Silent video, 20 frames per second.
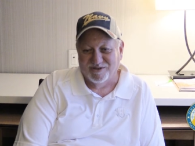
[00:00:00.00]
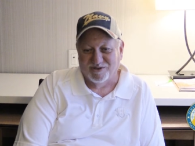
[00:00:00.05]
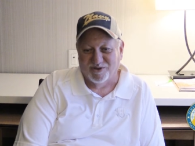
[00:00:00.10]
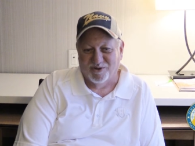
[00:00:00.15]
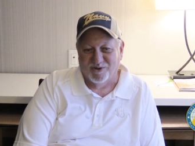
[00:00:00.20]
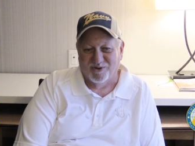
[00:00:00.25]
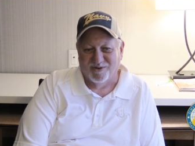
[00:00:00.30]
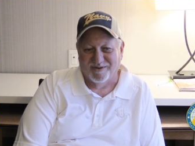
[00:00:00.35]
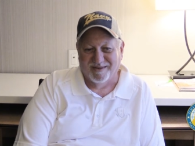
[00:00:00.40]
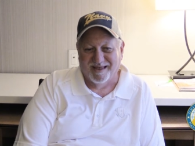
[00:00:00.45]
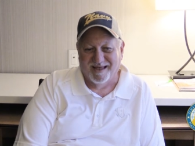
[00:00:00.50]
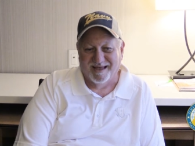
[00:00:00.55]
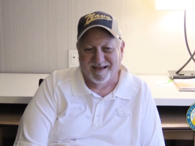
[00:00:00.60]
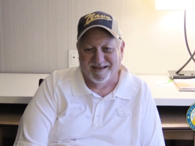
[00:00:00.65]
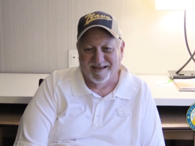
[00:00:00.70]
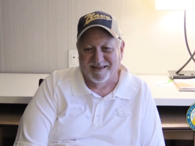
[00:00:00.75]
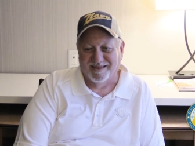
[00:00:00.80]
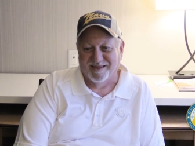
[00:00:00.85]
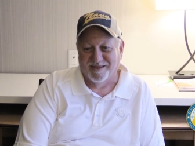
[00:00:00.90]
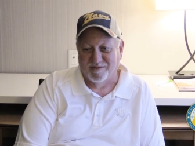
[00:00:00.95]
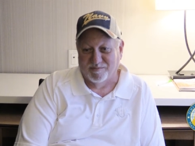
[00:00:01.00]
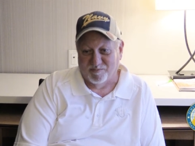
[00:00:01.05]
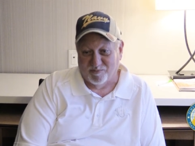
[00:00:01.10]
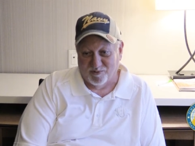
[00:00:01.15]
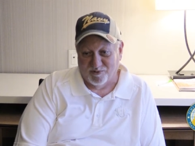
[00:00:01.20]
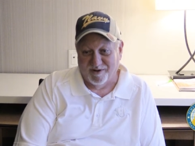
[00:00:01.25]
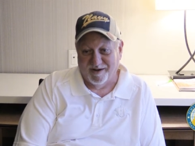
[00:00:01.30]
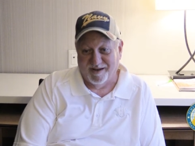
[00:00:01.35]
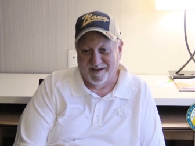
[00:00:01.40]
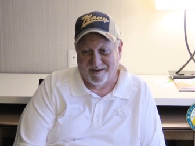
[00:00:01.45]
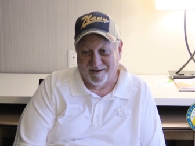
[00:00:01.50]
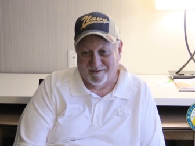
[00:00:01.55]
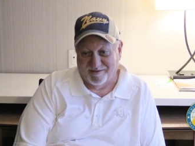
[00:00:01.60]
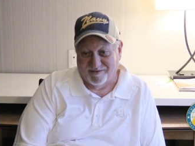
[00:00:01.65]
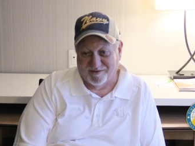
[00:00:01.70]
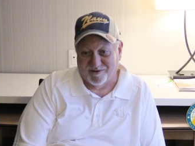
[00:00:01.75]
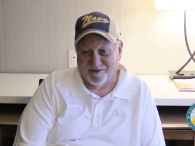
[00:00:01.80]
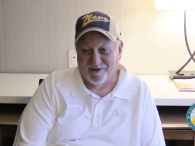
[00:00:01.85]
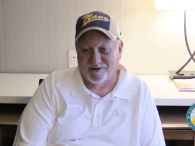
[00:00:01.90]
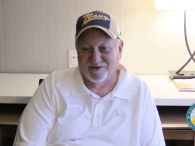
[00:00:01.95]
so I, the
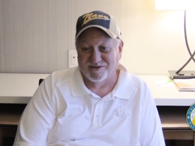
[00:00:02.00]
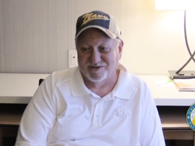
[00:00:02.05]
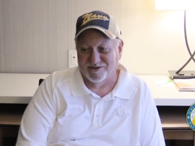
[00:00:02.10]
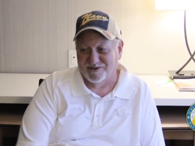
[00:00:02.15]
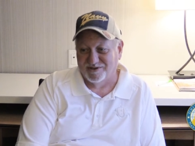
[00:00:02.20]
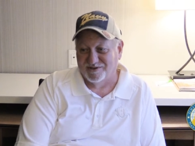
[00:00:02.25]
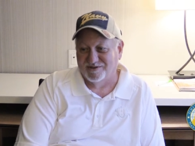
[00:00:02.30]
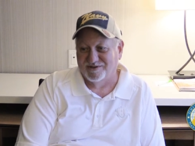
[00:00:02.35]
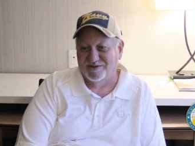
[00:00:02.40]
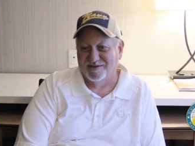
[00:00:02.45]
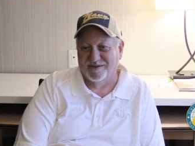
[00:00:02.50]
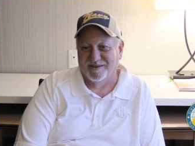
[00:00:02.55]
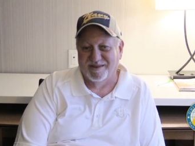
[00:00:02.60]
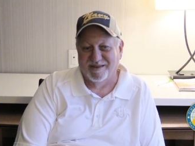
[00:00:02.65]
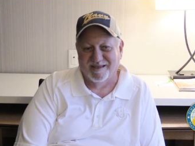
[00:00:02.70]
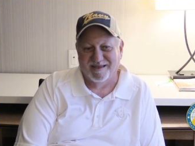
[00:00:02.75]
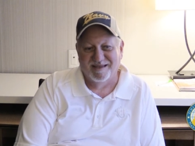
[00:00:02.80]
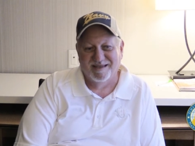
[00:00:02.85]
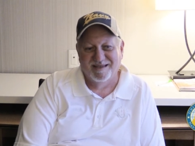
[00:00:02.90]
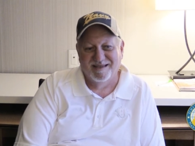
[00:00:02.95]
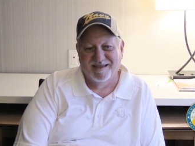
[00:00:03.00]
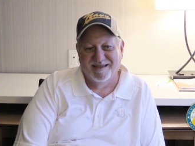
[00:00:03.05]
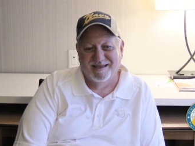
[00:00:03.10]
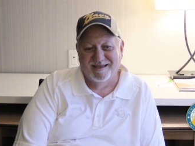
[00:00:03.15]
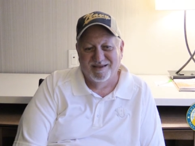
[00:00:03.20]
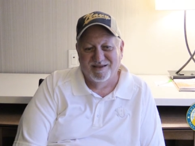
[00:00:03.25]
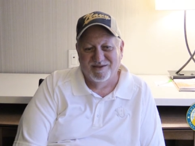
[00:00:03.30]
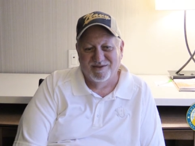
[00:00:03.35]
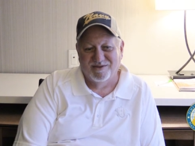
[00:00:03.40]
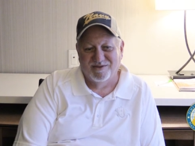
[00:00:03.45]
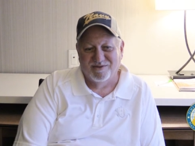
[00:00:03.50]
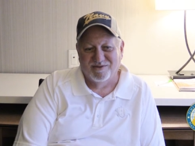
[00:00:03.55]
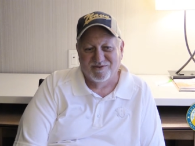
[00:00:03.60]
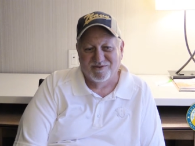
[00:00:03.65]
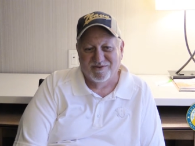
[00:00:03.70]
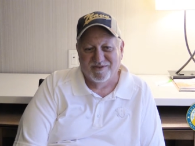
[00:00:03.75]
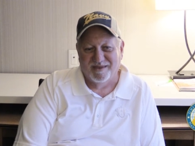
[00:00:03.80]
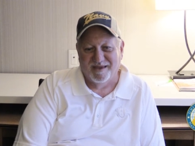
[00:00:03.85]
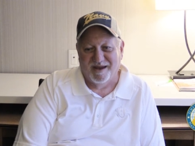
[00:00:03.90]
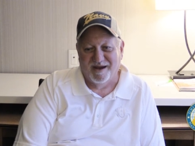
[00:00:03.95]
precursor to the to
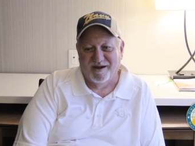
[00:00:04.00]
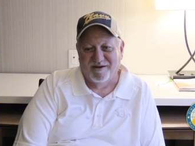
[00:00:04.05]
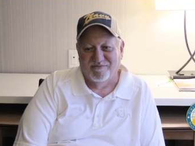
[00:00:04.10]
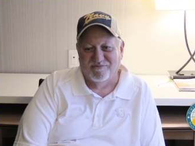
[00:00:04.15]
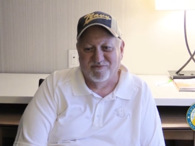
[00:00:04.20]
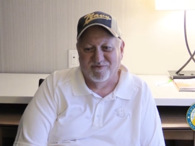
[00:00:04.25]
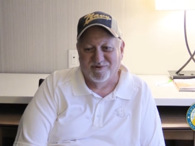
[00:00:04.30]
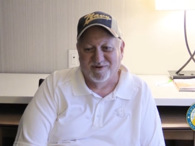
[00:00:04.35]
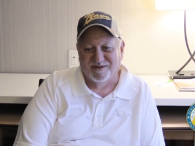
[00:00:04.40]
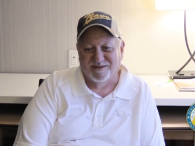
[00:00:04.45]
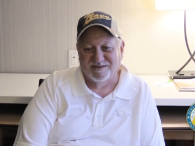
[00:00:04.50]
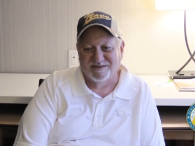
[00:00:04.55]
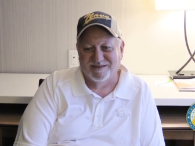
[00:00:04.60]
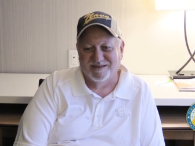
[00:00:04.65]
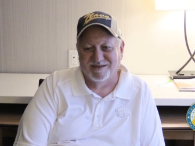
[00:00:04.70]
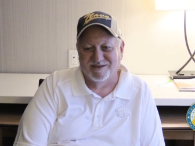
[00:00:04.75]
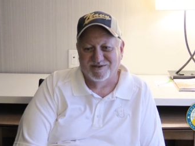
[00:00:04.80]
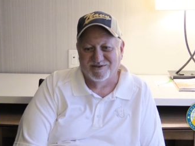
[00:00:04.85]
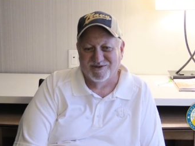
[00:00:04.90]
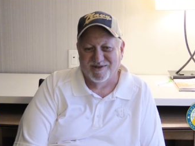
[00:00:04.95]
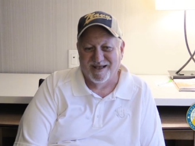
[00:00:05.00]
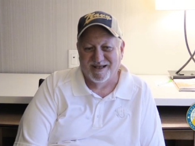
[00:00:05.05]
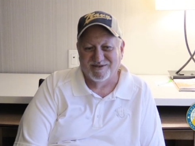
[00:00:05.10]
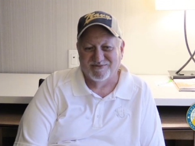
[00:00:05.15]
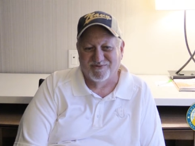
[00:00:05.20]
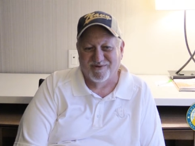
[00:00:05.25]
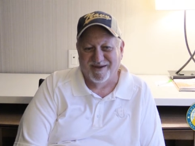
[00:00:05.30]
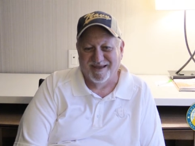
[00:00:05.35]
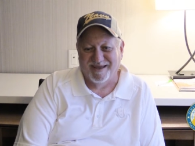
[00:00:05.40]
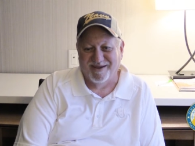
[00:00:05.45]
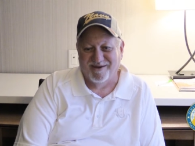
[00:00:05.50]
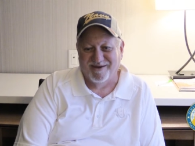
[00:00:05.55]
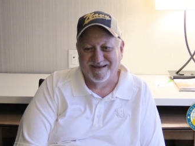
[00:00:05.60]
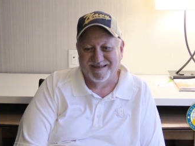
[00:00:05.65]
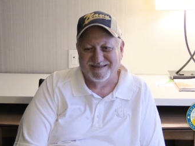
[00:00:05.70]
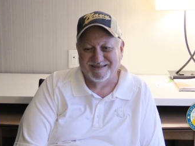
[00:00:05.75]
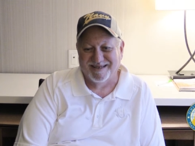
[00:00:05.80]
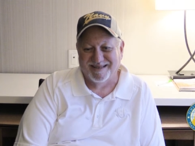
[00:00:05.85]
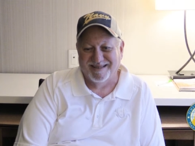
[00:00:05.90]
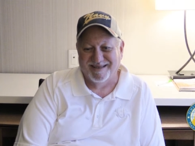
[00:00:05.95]
the Air Force. So that's why I
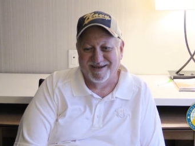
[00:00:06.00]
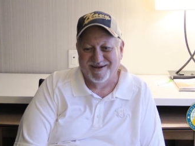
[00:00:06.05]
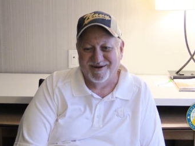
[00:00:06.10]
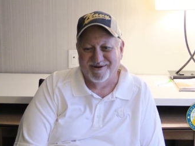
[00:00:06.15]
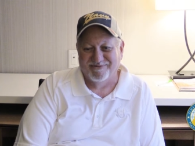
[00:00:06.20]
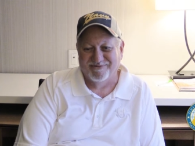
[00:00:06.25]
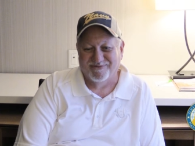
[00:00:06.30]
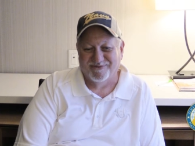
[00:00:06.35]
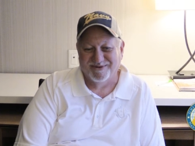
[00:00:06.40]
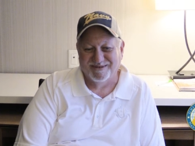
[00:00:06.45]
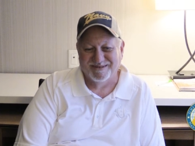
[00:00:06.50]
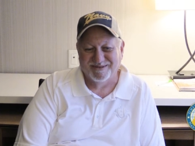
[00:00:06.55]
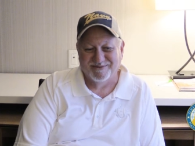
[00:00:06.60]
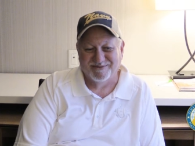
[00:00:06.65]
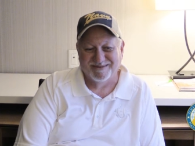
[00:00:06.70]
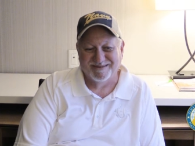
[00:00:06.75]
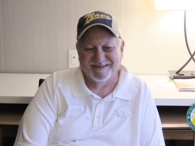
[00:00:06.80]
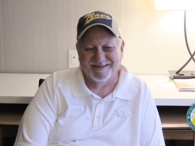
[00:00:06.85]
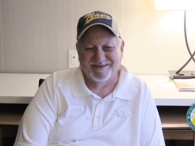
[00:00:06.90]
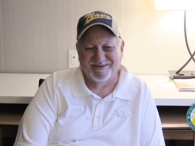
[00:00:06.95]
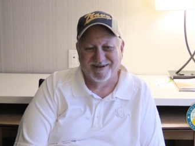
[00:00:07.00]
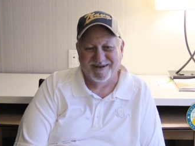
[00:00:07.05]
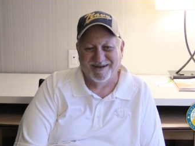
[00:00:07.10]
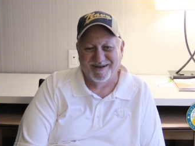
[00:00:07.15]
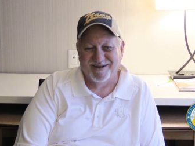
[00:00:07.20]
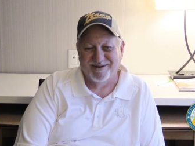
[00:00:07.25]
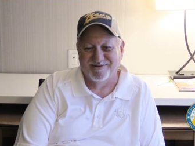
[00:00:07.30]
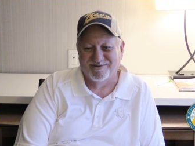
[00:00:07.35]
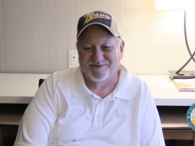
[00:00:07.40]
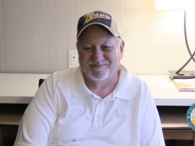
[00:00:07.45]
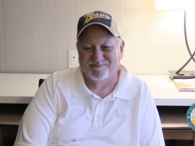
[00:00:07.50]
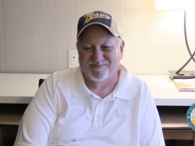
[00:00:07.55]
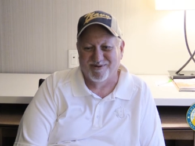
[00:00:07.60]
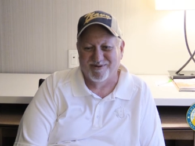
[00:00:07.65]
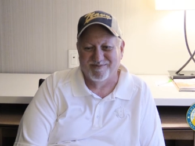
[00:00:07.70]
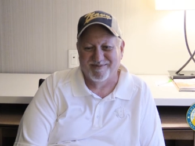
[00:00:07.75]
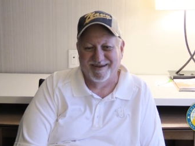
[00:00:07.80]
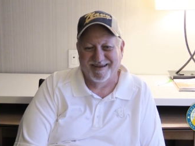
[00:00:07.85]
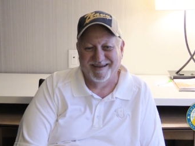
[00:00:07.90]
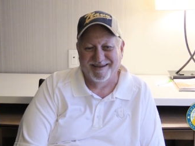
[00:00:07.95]
said the Air Force. He wasn't trying to
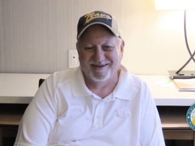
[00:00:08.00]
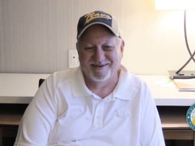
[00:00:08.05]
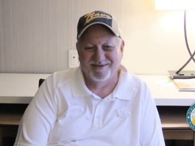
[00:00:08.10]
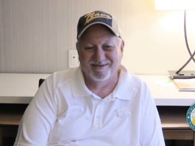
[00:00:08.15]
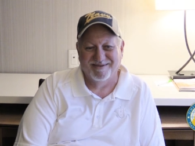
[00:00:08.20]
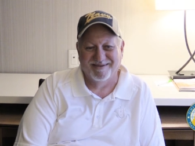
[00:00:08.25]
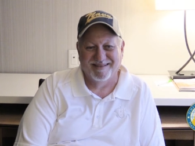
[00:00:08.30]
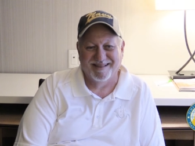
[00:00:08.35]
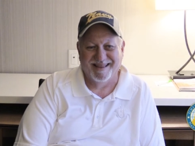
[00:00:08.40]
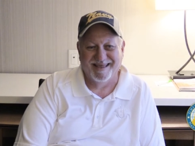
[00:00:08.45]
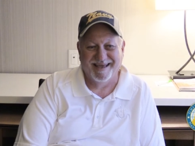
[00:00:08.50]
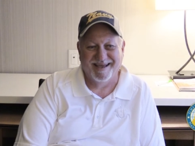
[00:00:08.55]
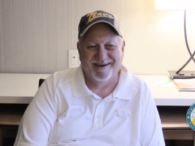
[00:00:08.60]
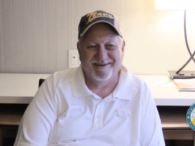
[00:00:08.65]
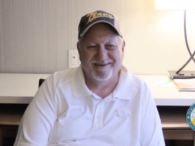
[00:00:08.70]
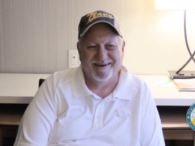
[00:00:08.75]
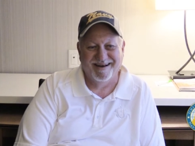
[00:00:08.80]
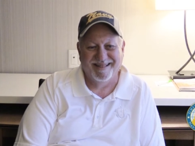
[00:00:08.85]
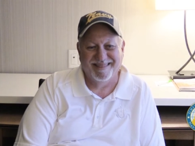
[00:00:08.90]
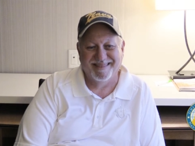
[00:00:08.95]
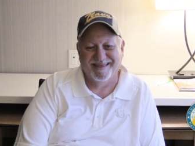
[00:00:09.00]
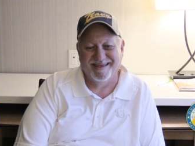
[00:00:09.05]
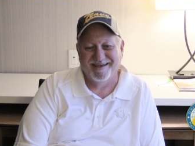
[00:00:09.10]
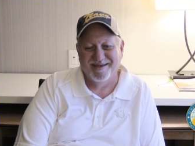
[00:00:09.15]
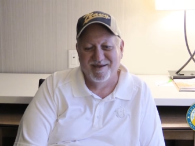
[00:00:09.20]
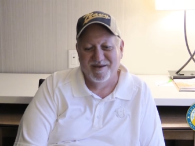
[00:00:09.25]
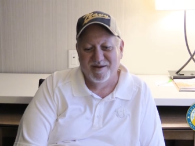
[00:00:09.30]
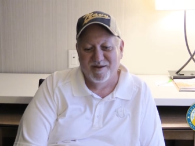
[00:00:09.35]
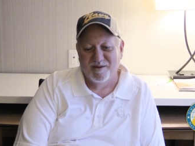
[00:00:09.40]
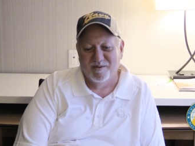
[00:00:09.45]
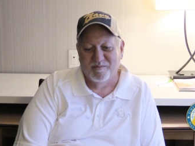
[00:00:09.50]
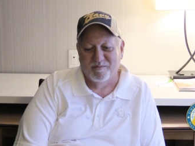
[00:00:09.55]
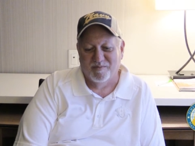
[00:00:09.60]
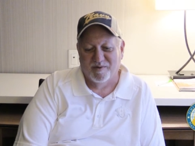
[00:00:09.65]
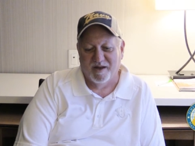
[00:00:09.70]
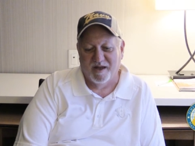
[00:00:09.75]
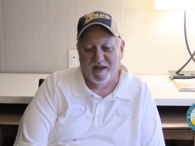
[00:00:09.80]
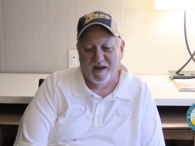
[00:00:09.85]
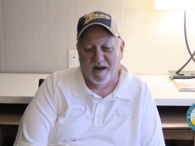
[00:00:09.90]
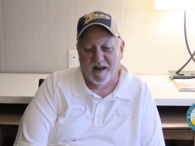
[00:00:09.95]
pull my leg or anything.
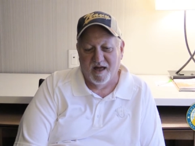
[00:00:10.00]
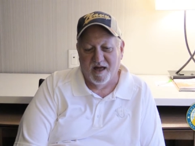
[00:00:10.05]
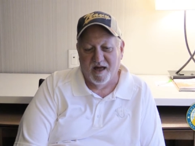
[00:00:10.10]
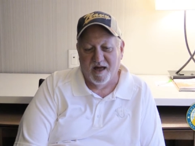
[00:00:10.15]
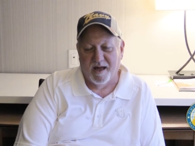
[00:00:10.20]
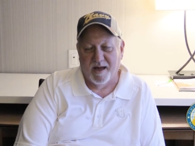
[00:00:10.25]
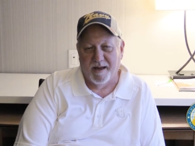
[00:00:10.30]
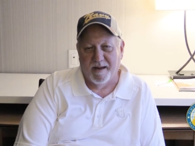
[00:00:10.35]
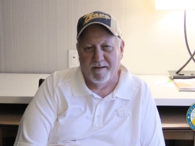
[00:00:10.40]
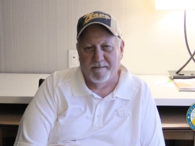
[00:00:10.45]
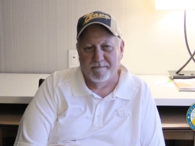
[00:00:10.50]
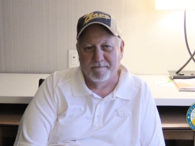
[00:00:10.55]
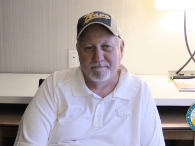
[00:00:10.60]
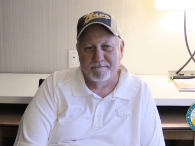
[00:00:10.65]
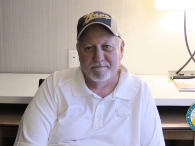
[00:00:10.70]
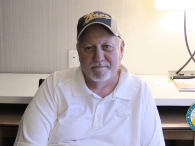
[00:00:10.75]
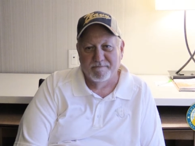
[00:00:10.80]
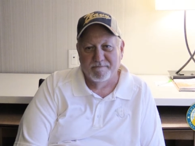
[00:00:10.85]
But um,